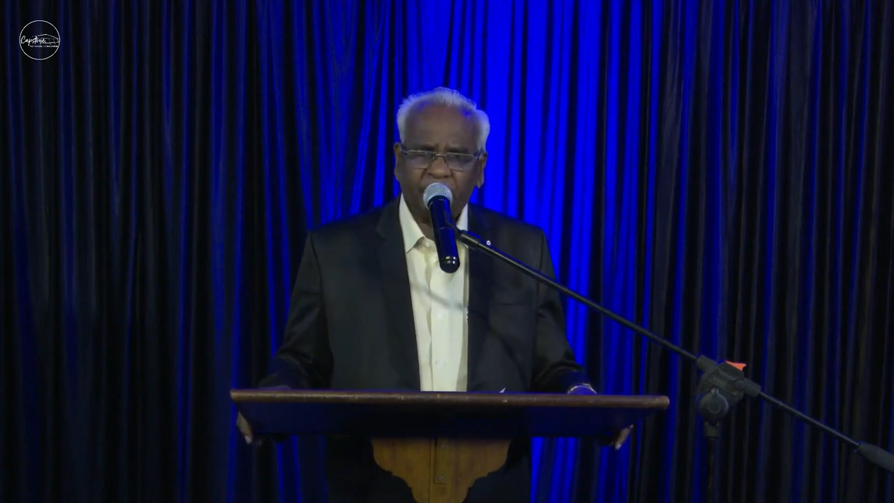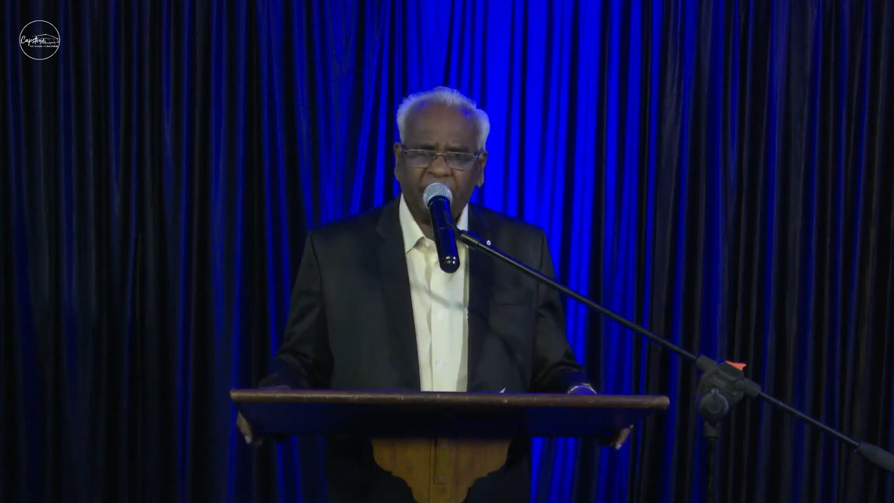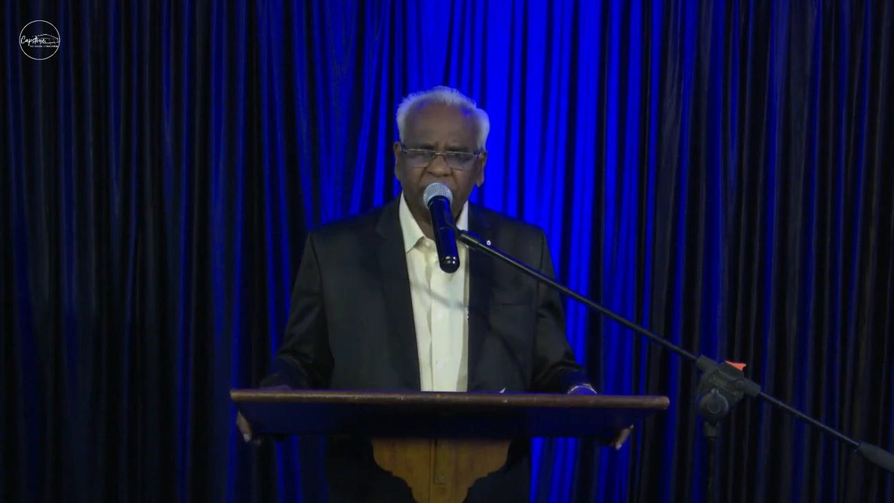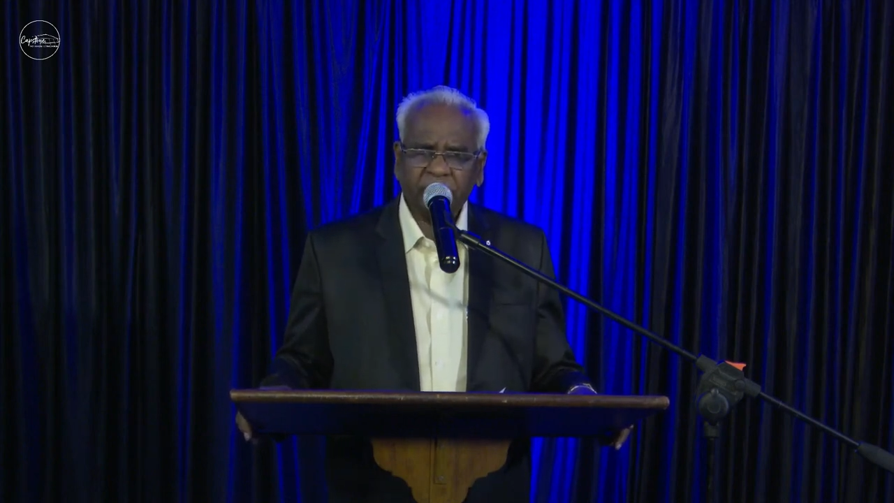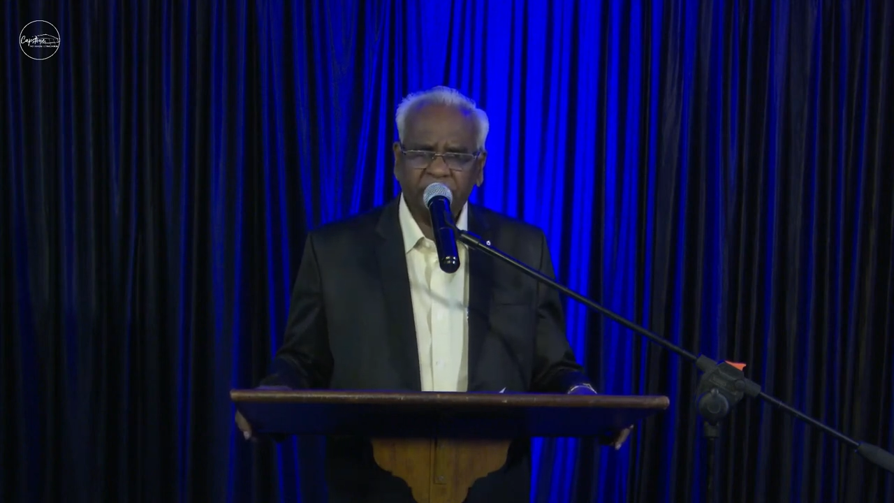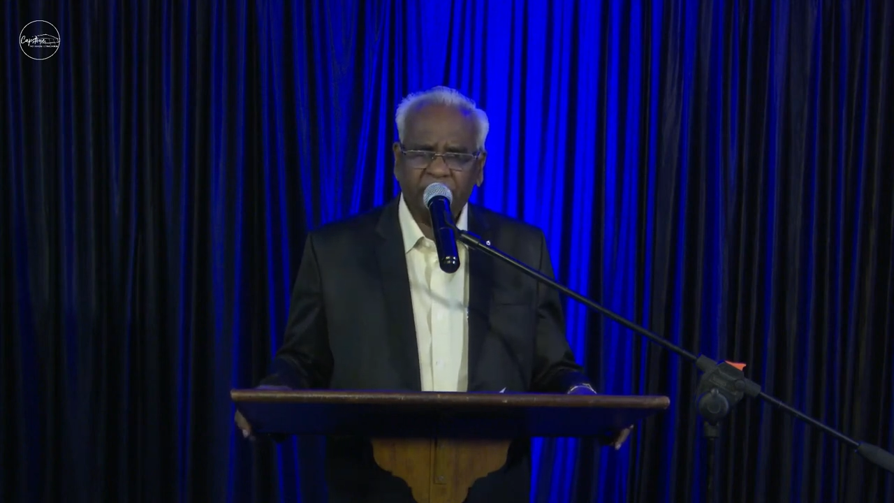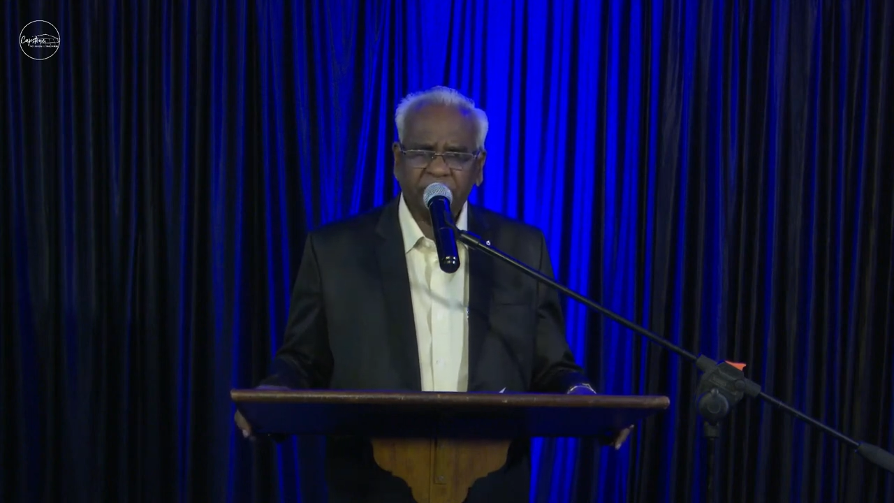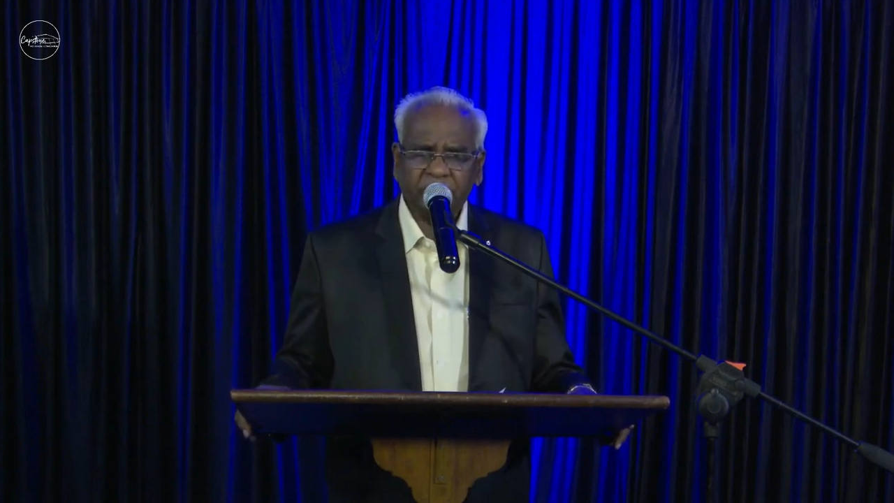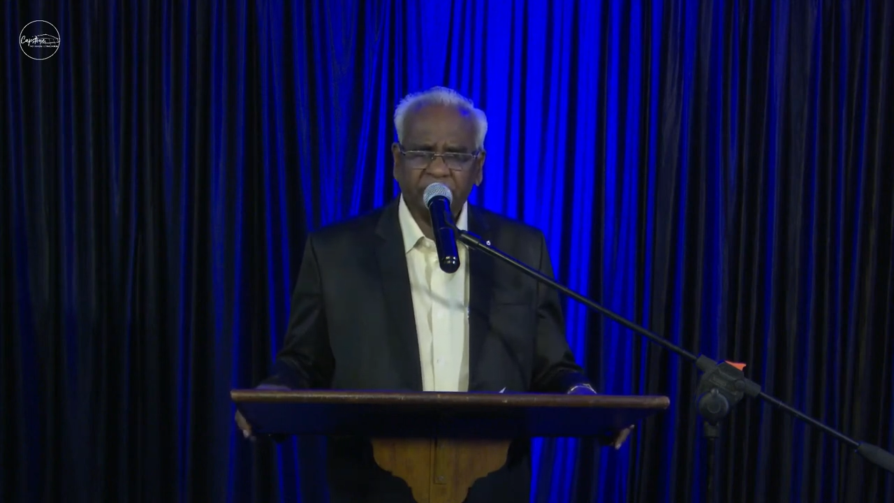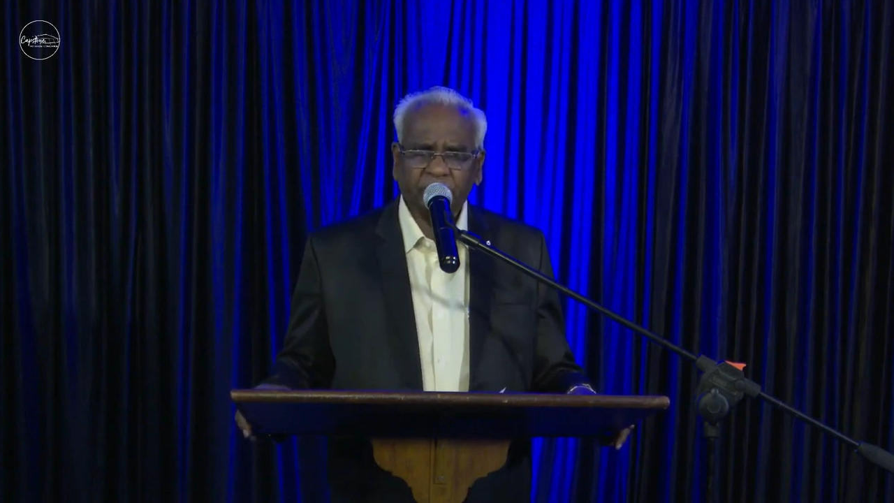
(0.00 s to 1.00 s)
friends,
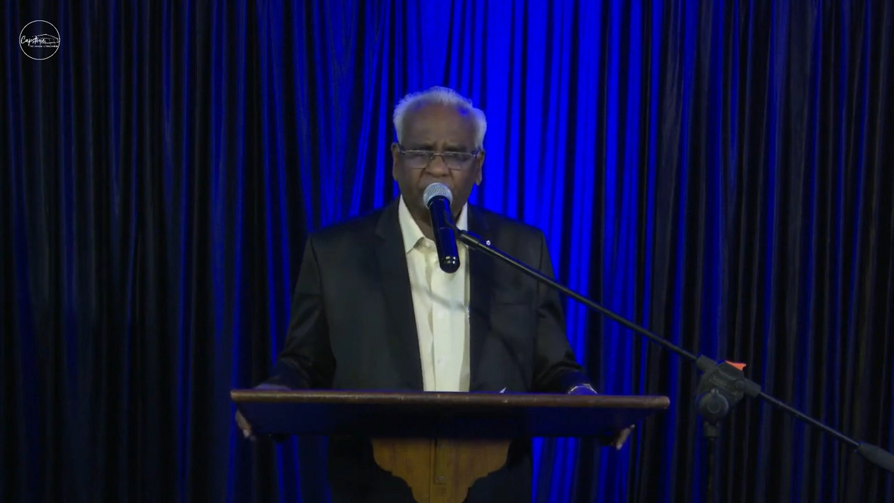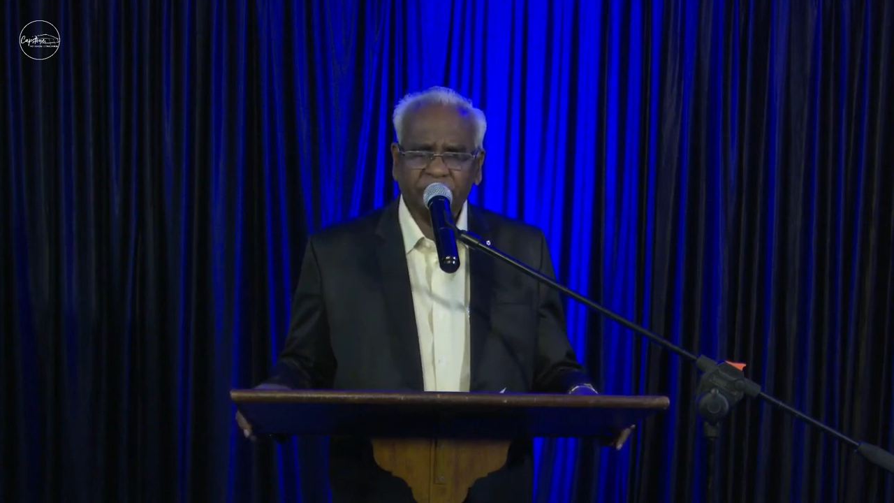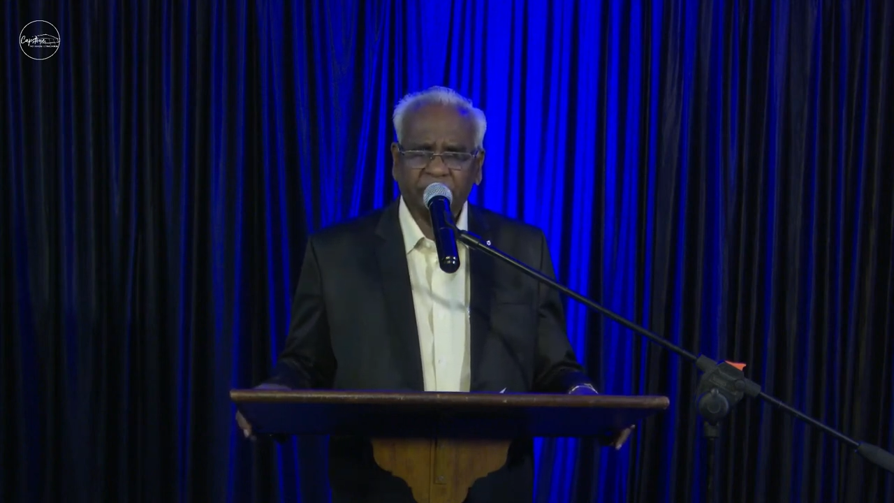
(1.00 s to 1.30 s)
Jesus